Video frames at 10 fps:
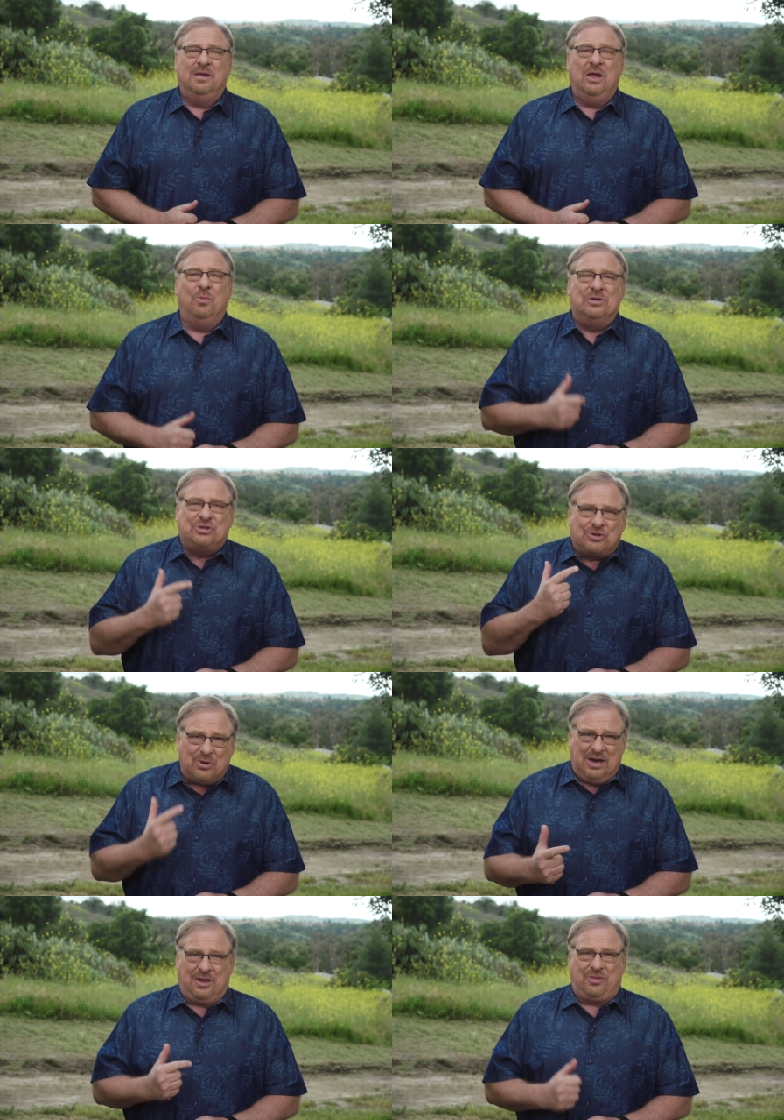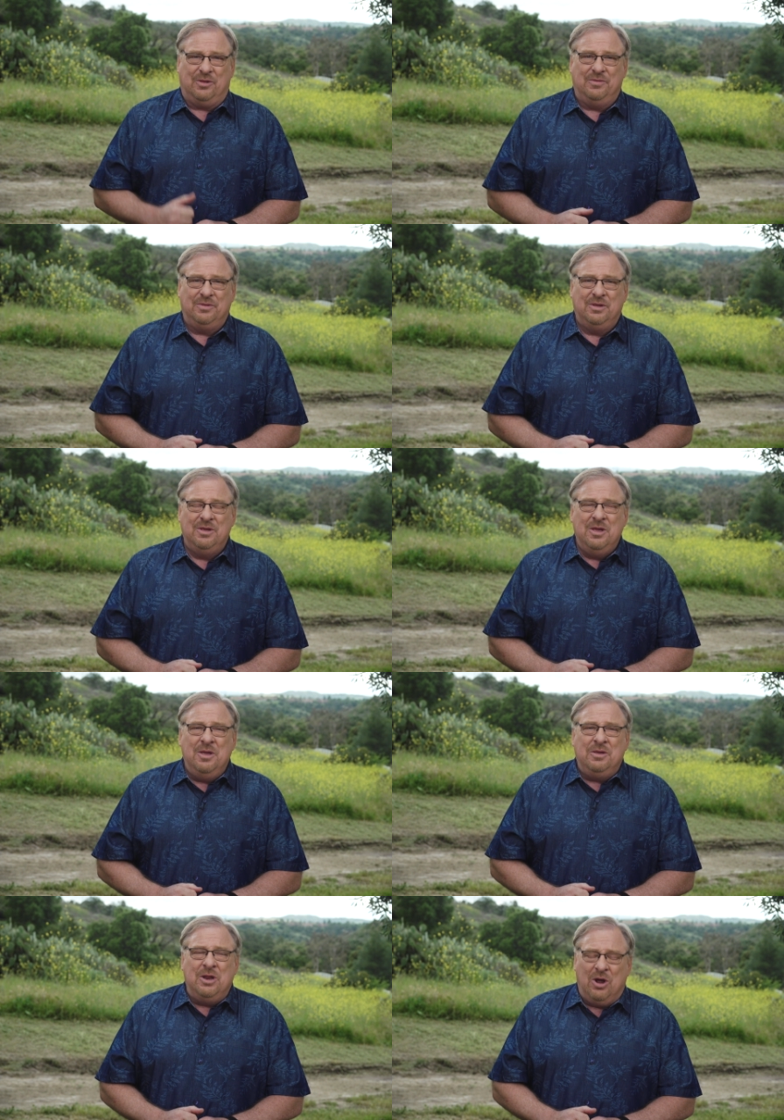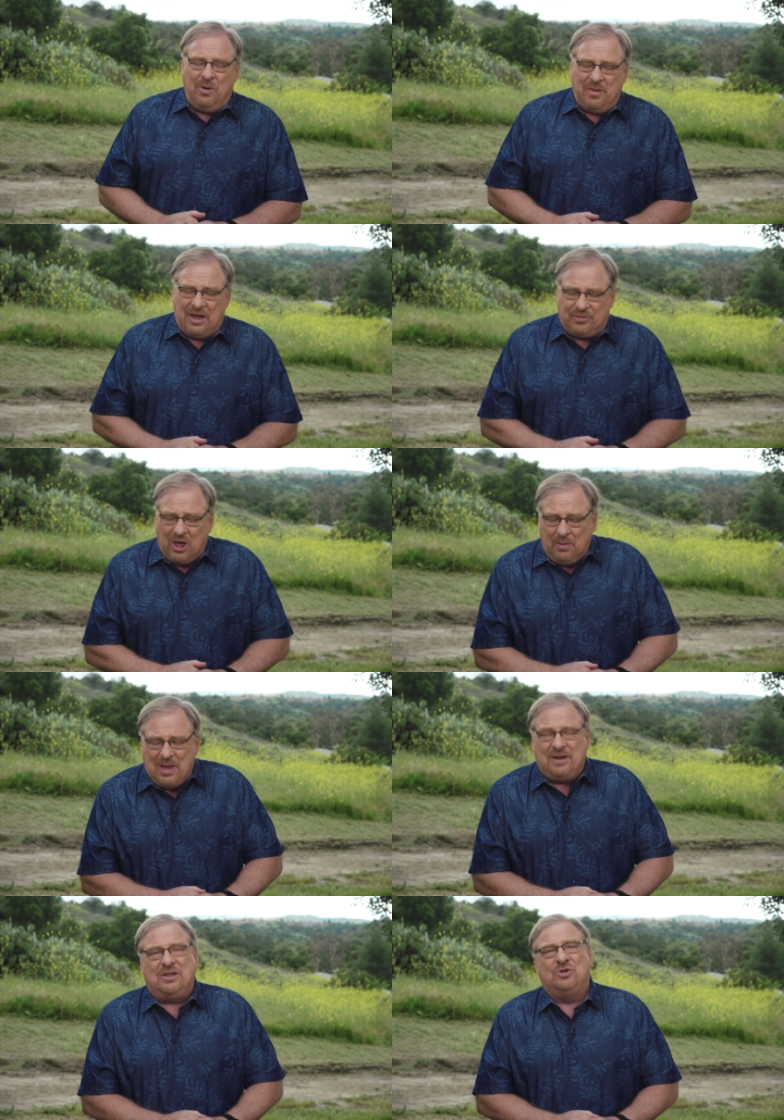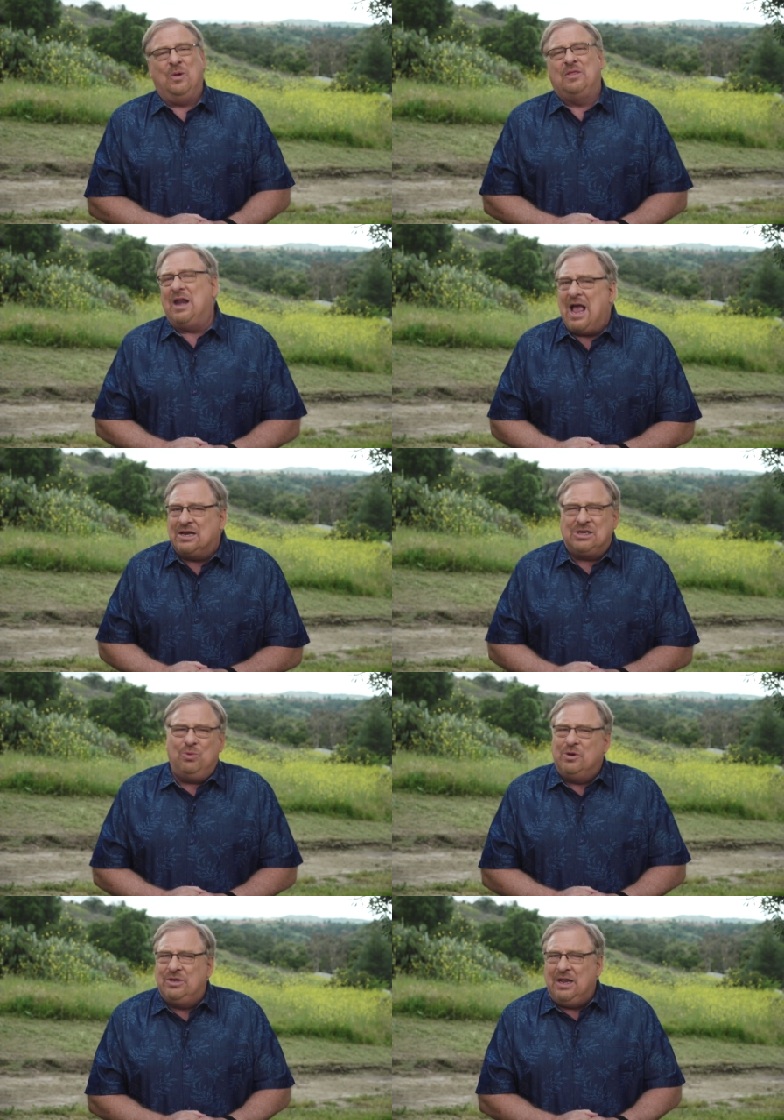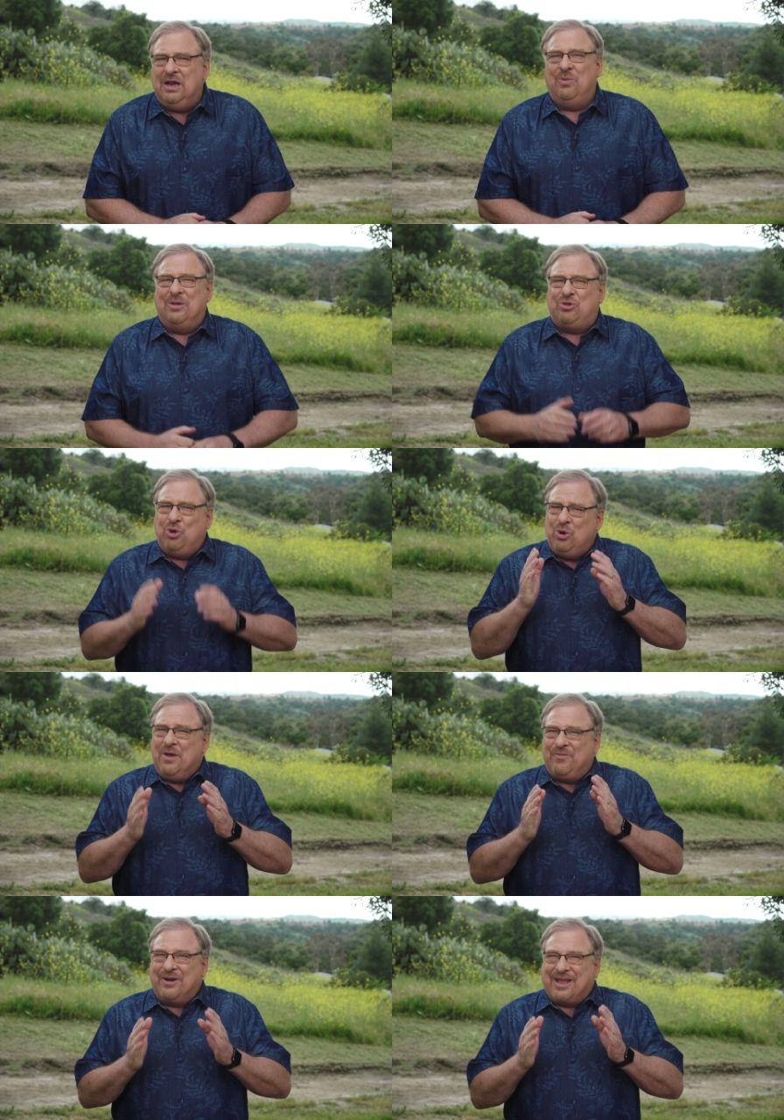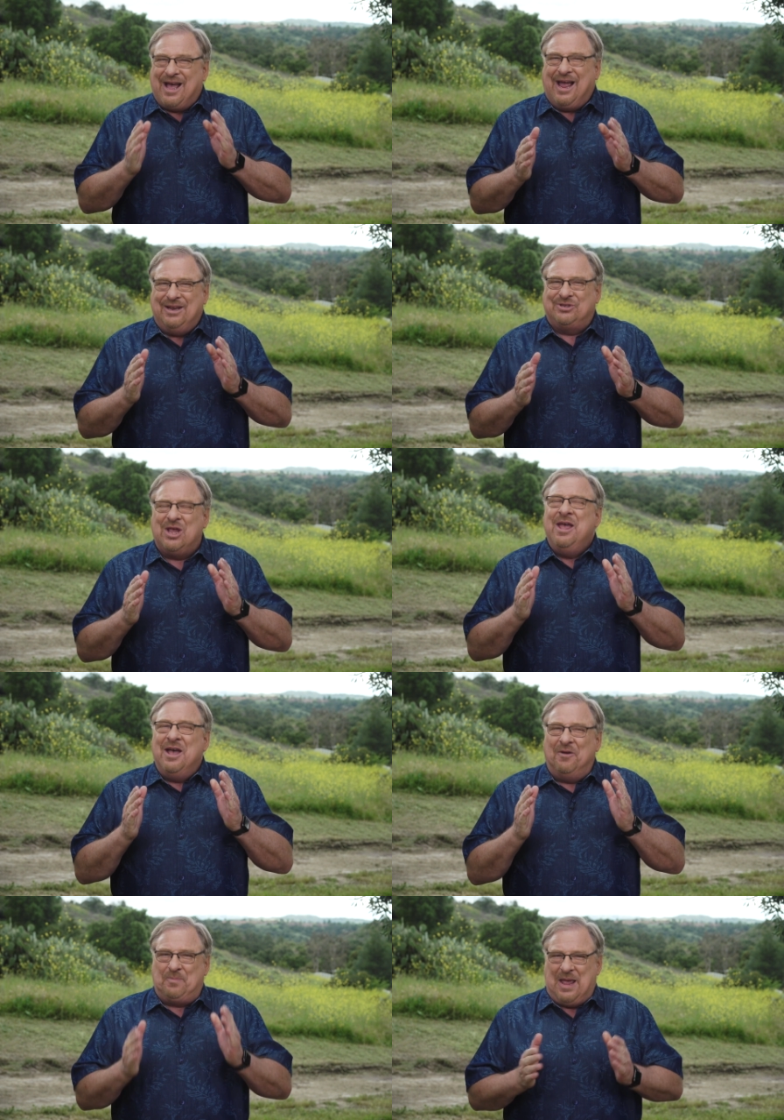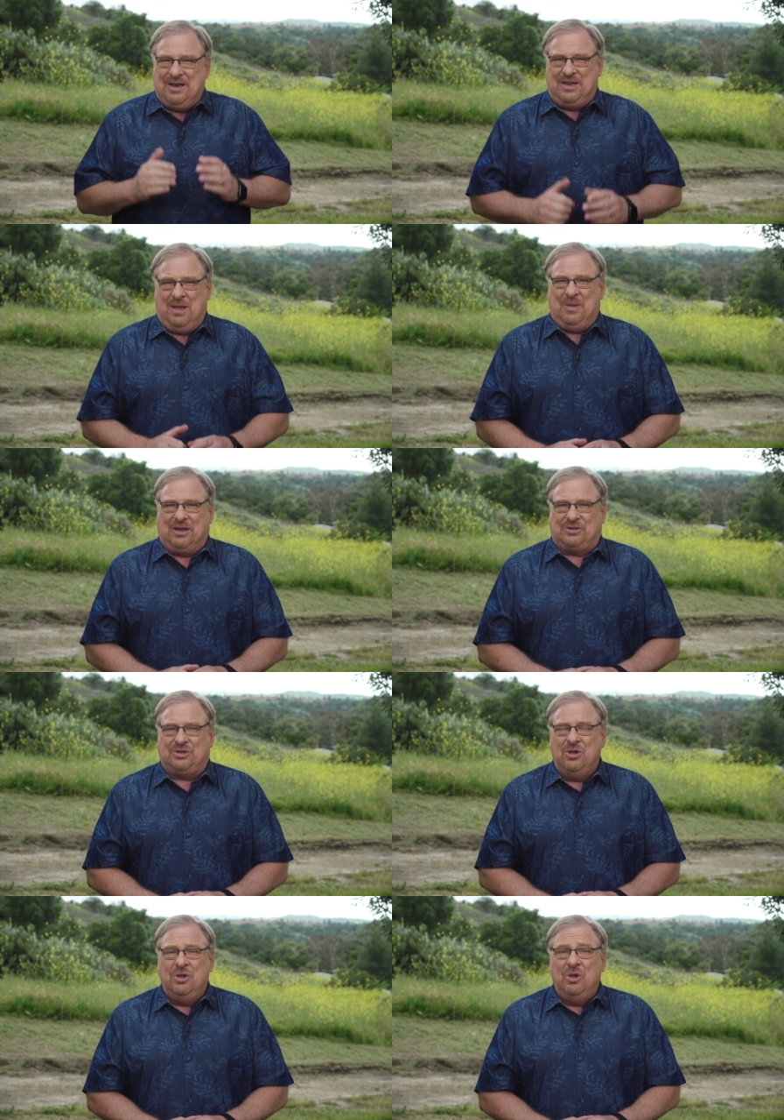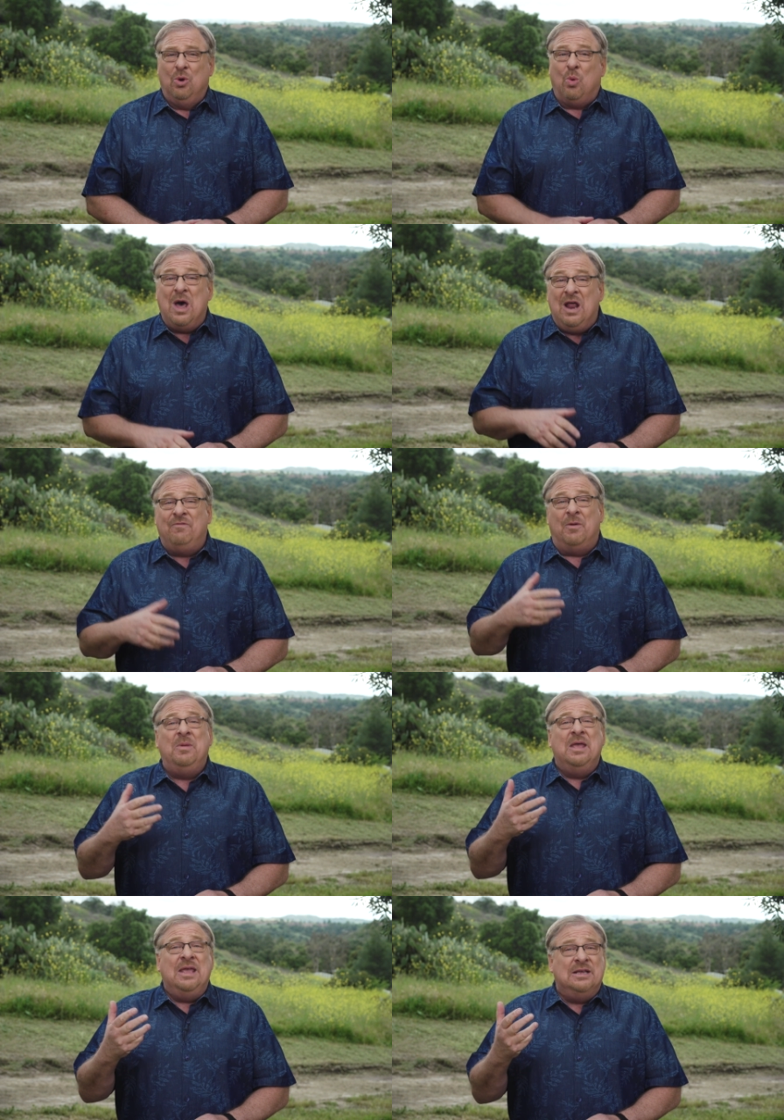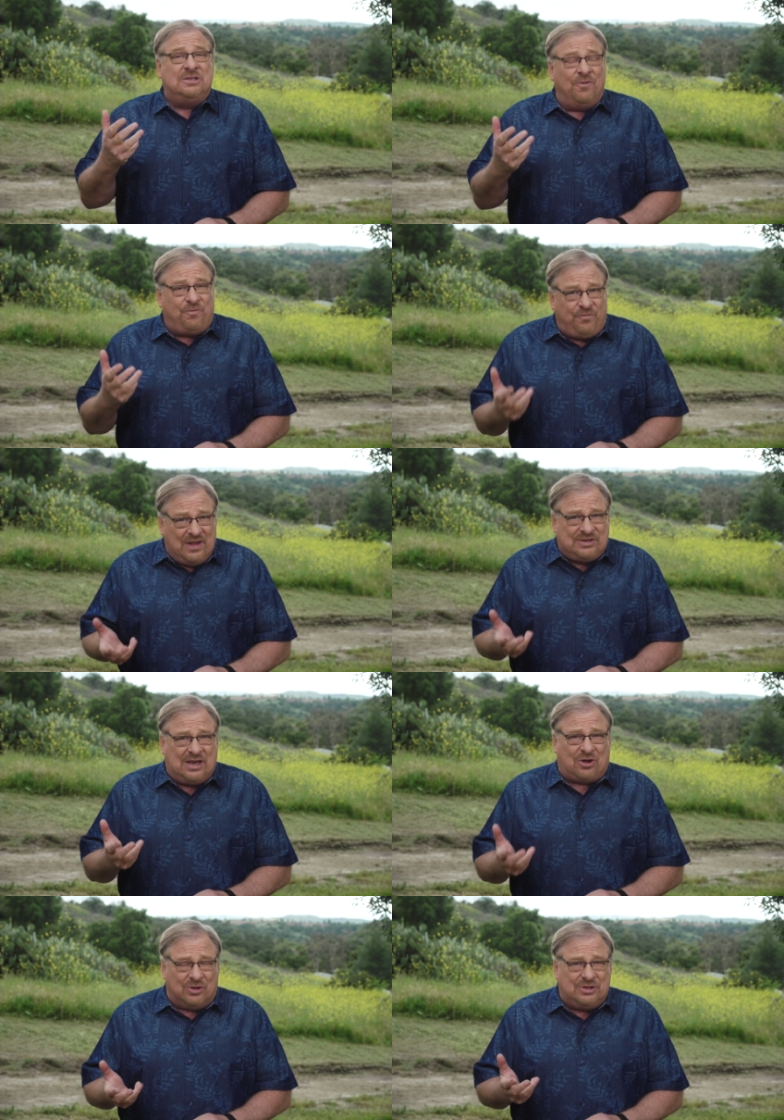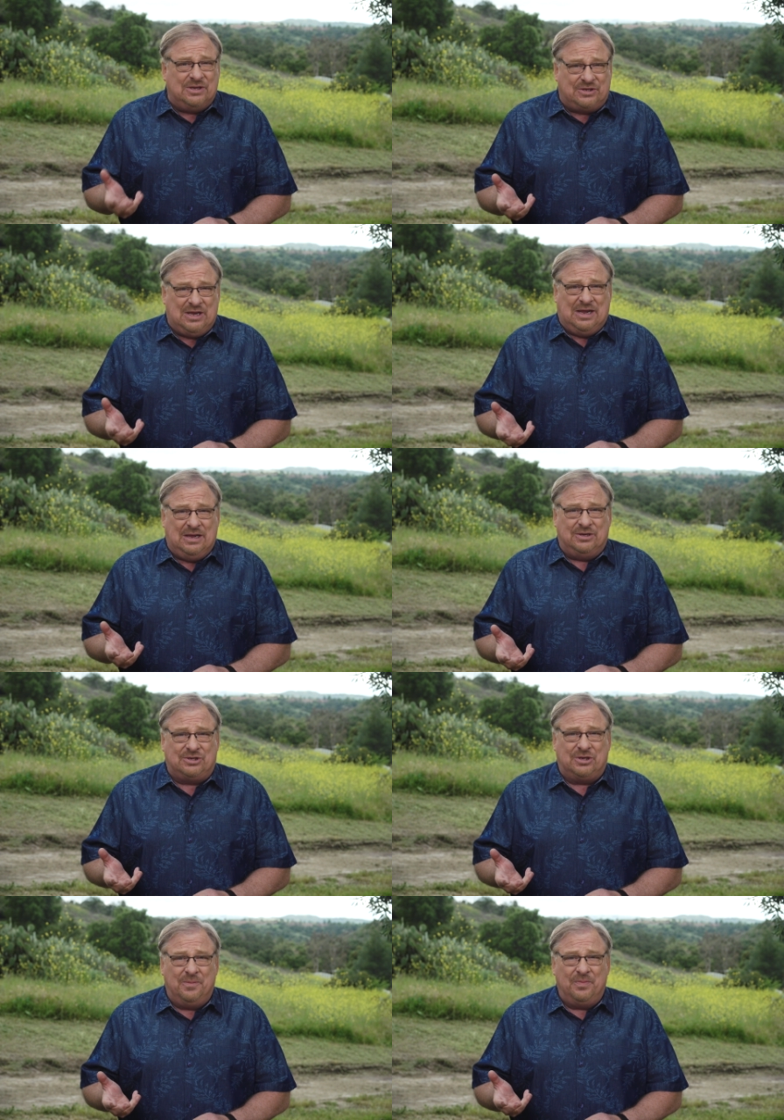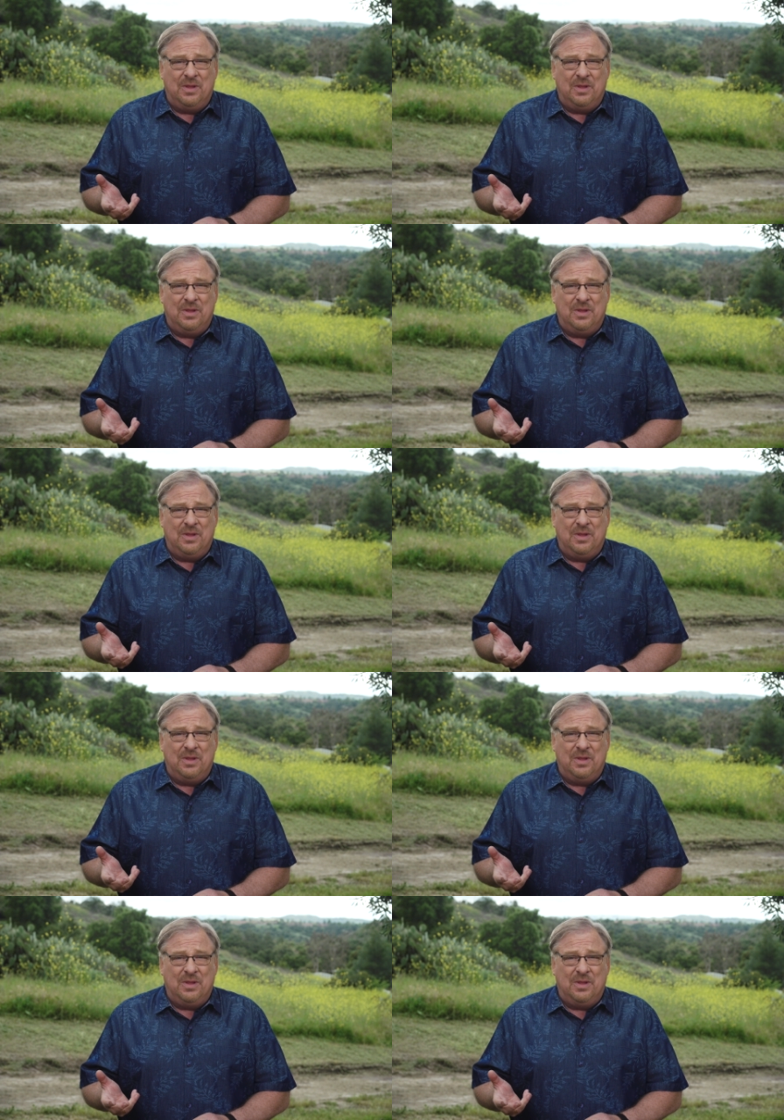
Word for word: and with strength. You know, I thought about it this week that actually we're dealing with two different kinds of pandemics. One of them is the physical disease,